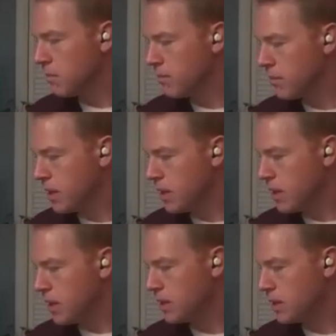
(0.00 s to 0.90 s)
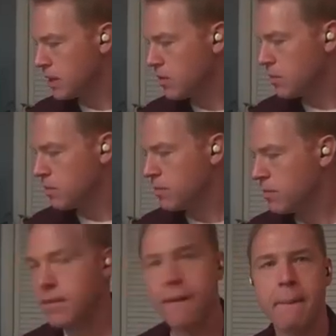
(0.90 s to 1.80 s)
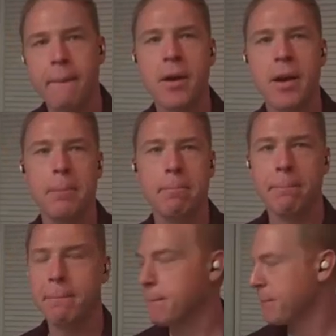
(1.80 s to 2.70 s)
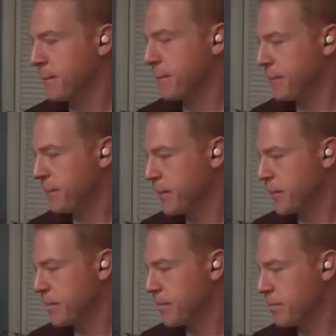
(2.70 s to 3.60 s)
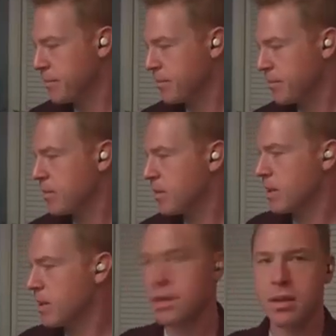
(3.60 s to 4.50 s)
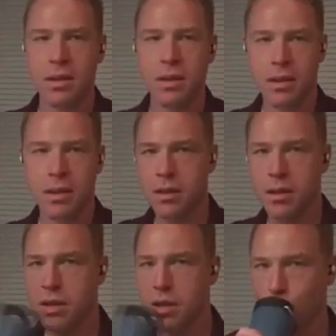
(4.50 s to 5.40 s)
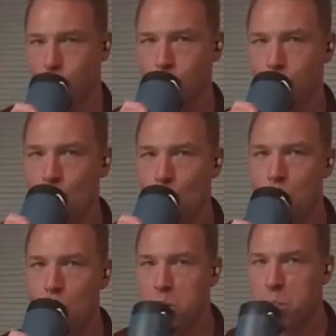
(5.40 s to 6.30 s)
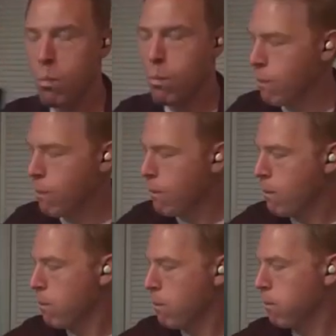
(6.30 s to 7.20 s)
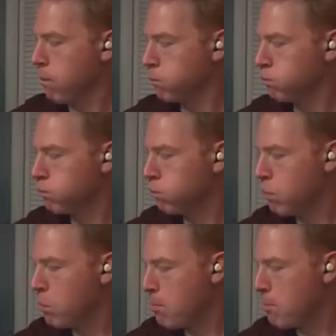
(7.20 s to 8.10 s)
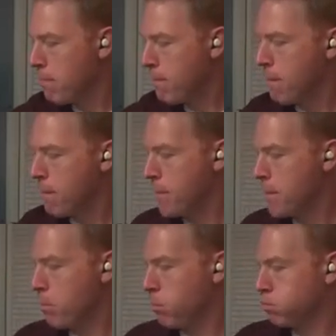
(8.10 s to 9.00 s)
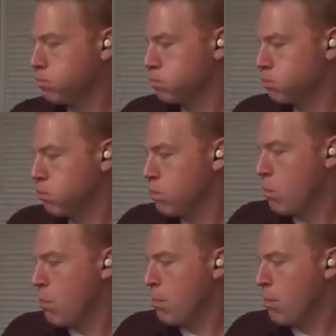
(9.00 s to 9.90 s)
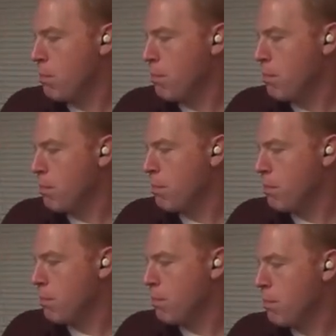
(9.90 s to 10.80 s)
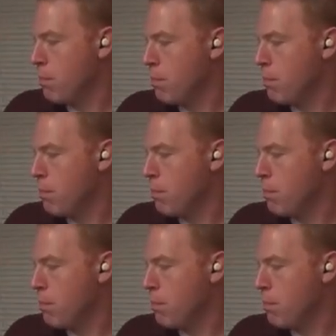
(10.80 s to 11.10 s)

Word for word: and I would say, yeah, go ahead. You're entering a, a, business plan competition or a pitch competition like Pitch Elk Grove. Read the